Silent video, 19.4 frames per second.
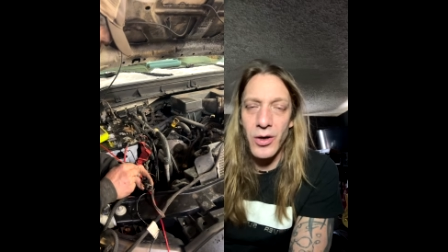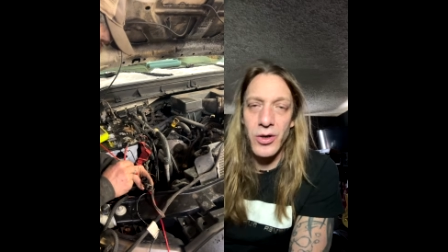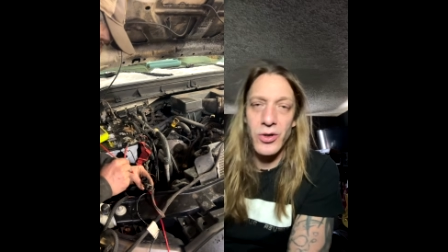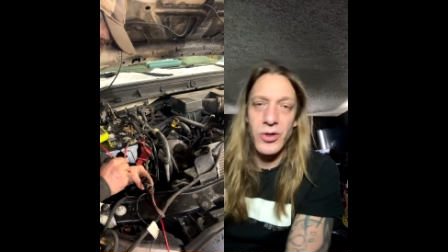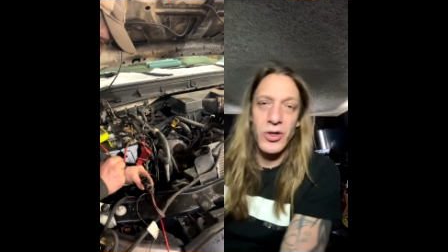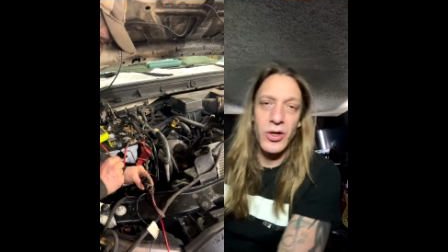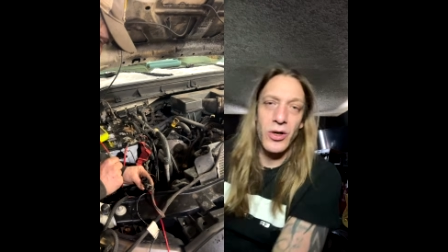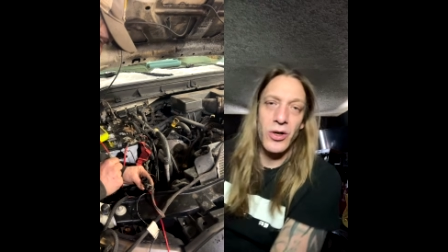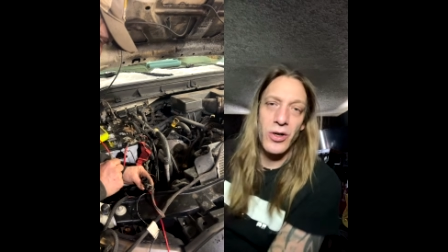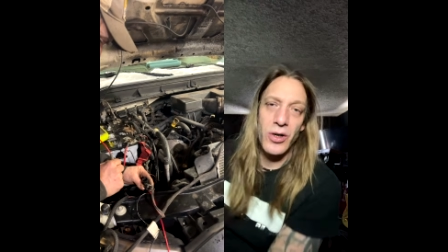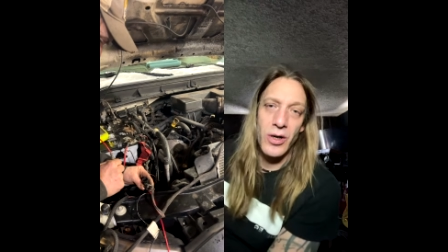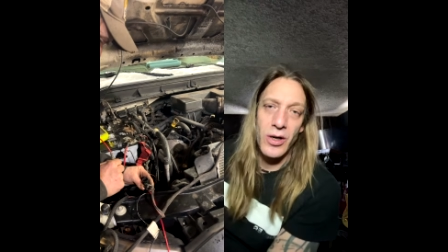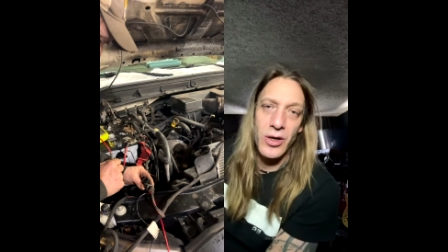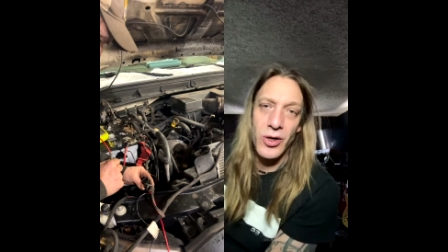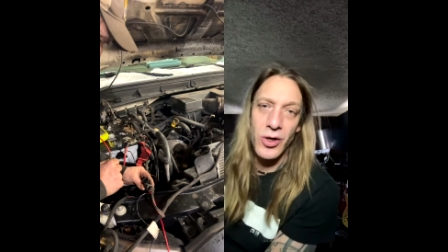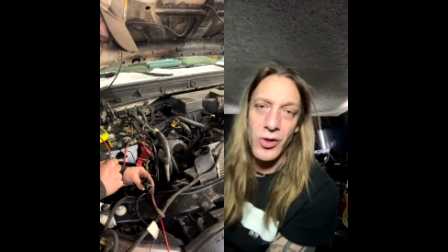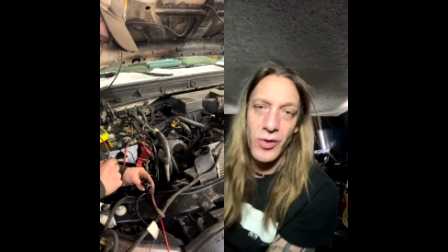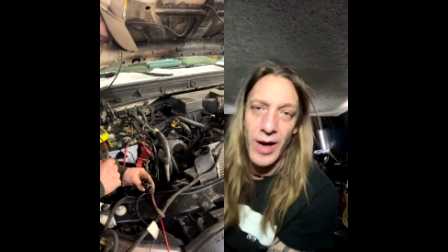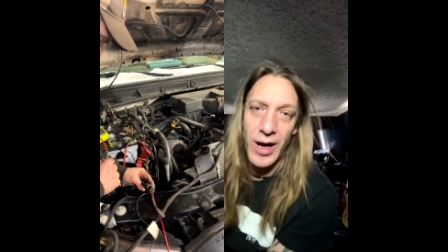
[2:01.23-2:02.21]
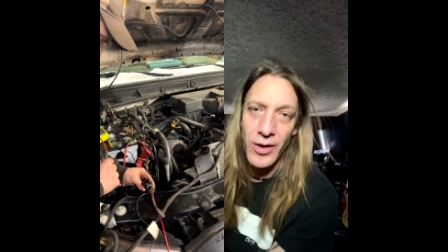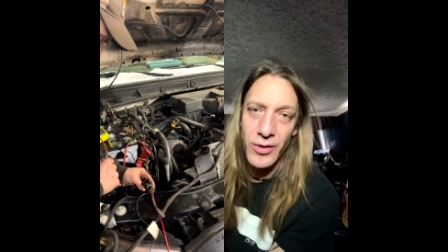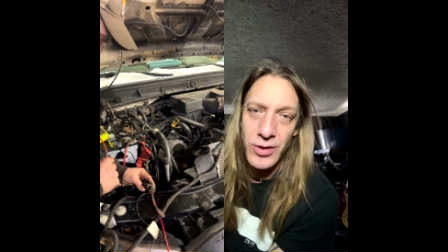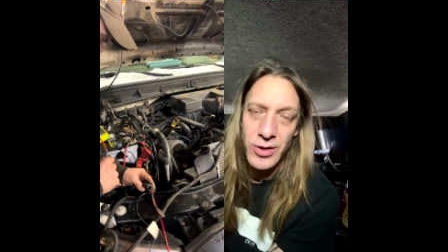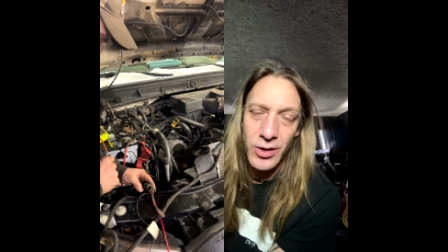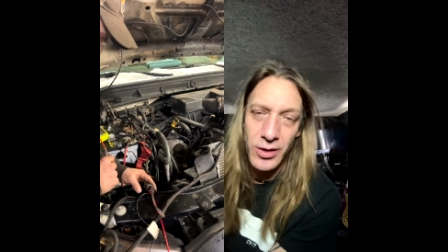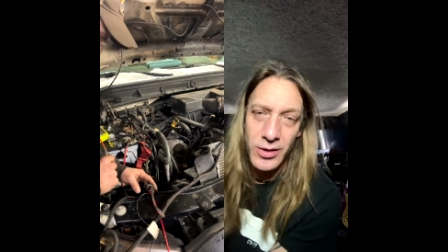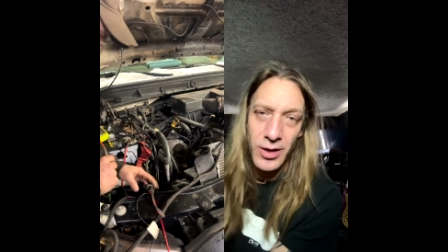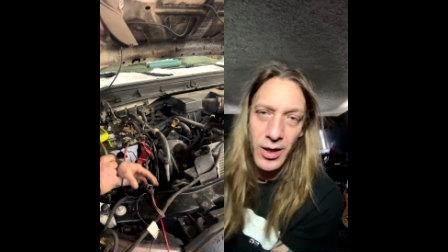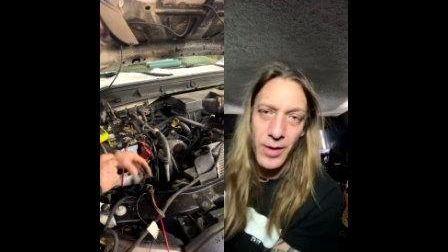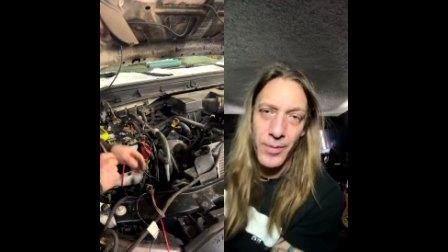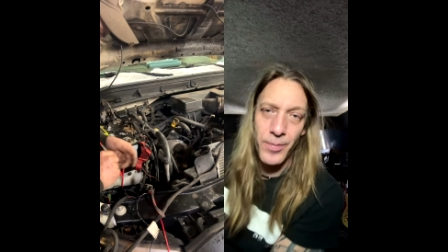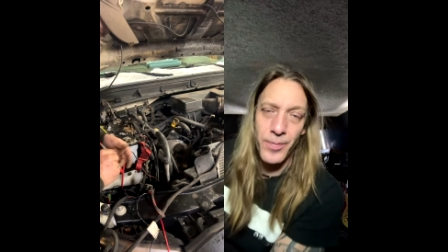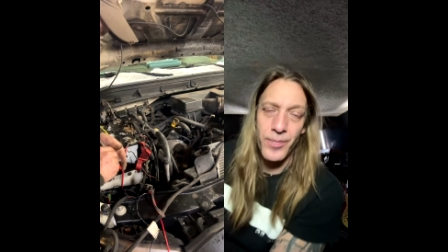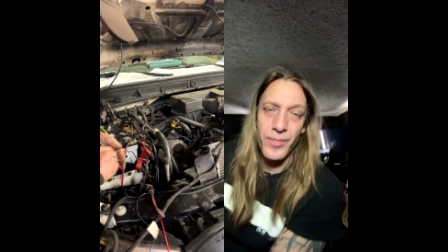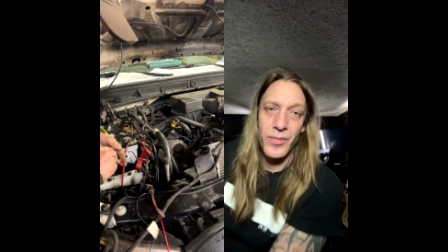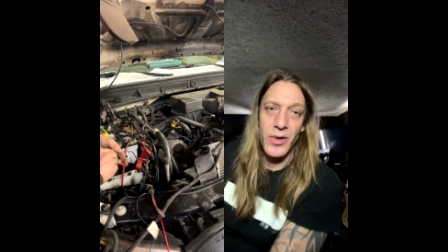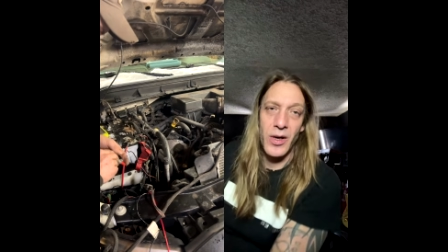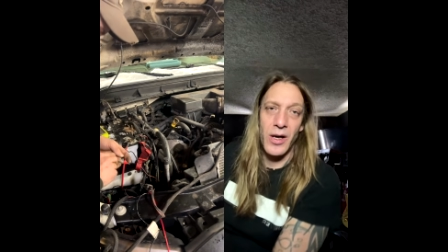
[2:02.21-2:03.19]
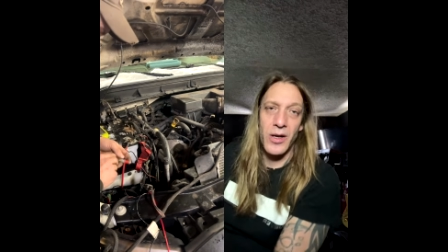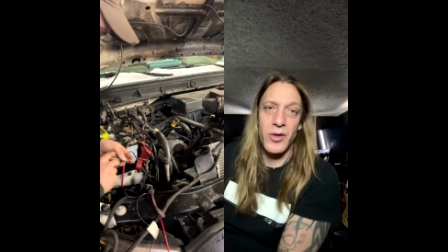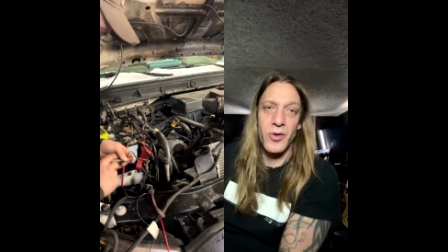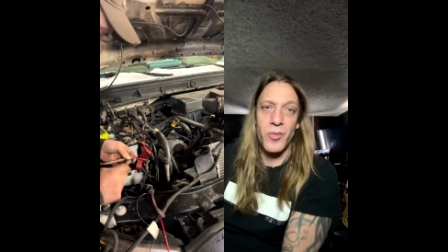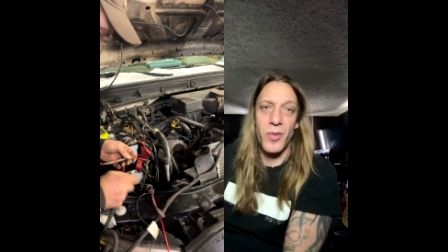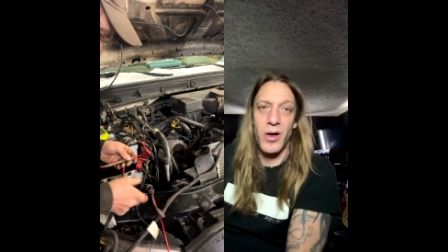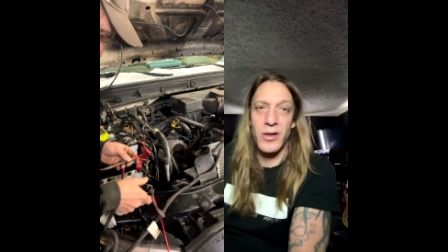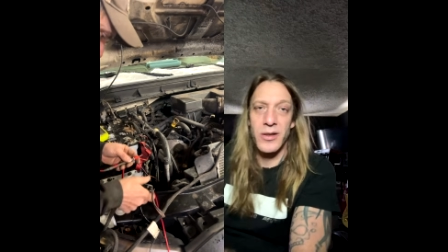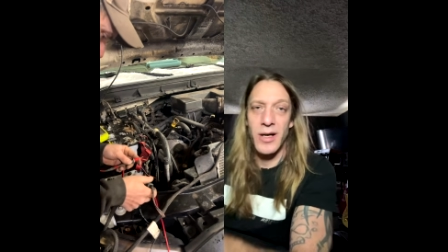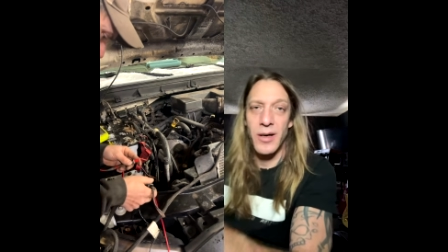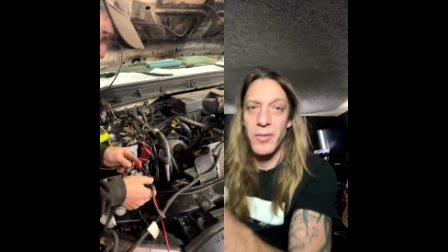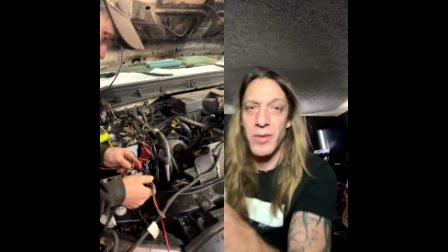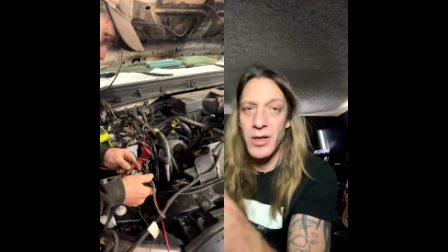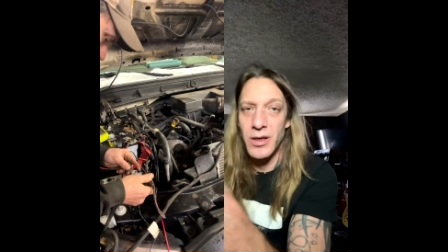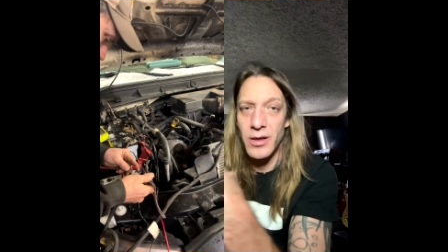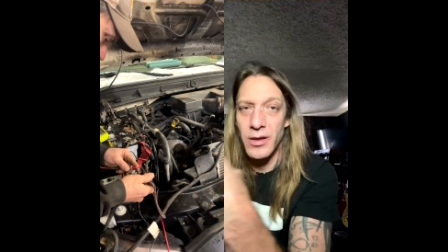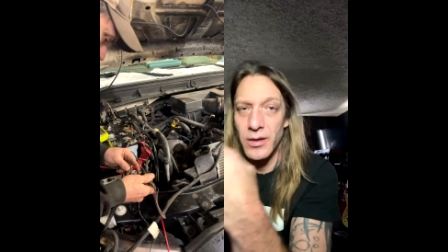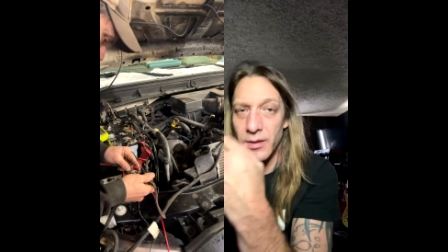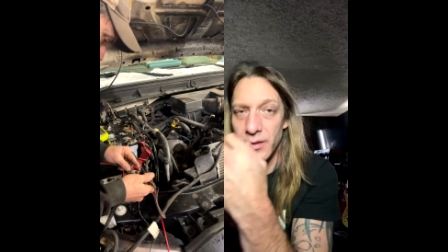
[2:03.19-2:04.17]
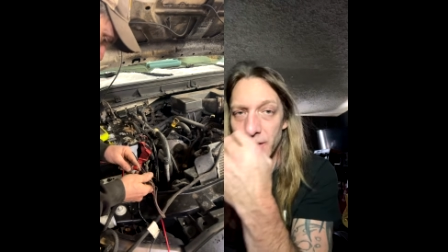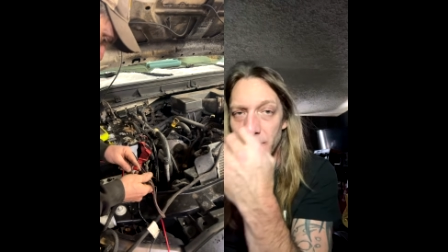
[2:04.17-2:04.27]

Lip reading: you sure your ground's hooked up on your multimeter?